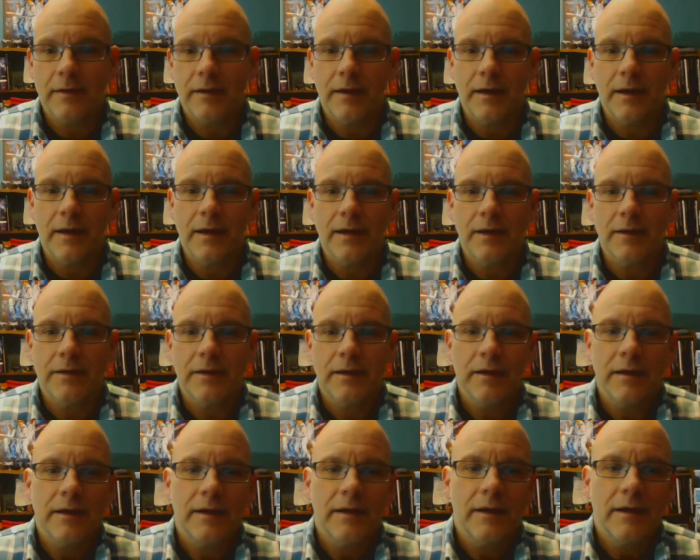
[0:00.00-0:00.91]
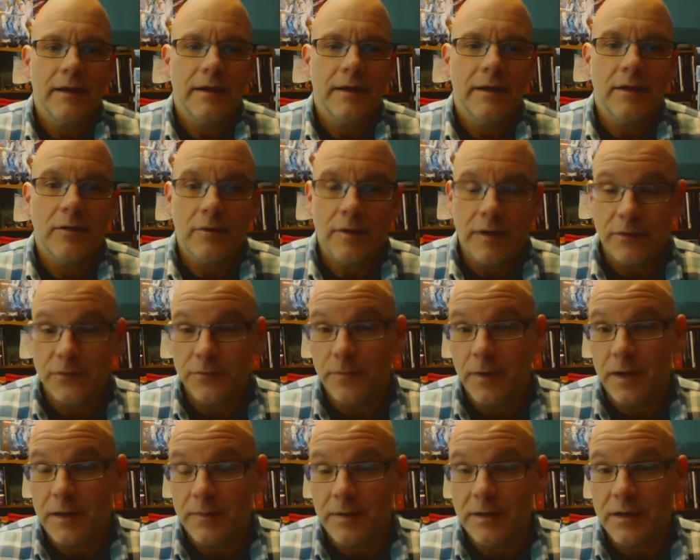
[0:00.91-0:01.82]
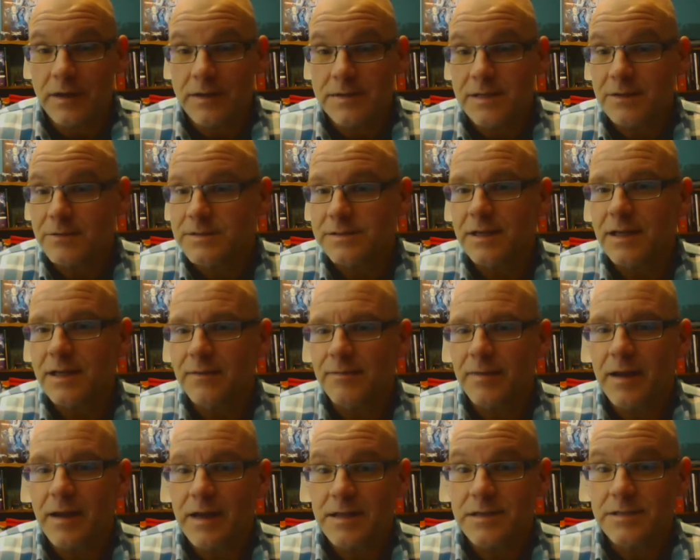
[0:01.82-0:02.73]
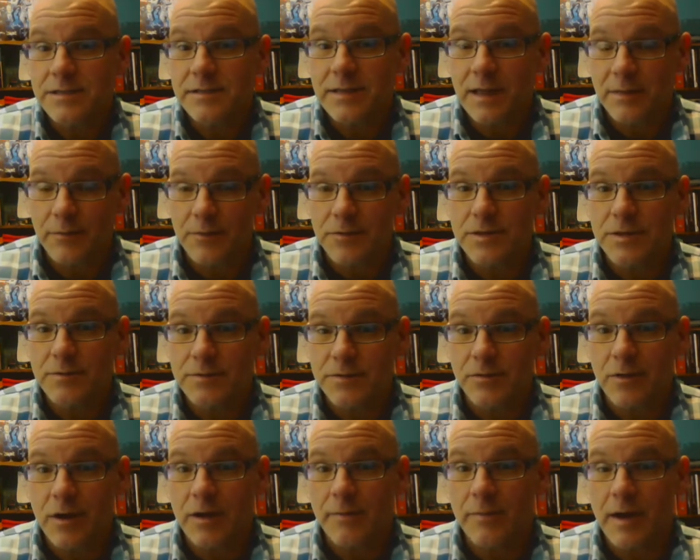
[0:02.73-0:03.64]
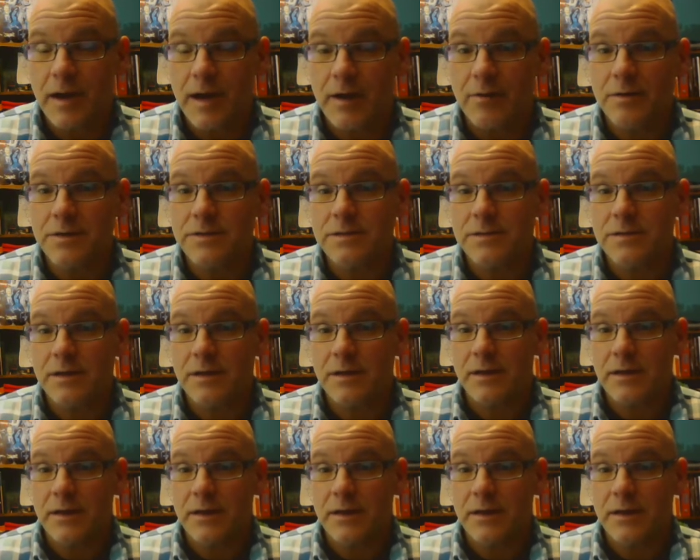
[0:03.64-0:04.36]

And you know, it's funny because I was thinking about, as Sameoldji was talking about, how it's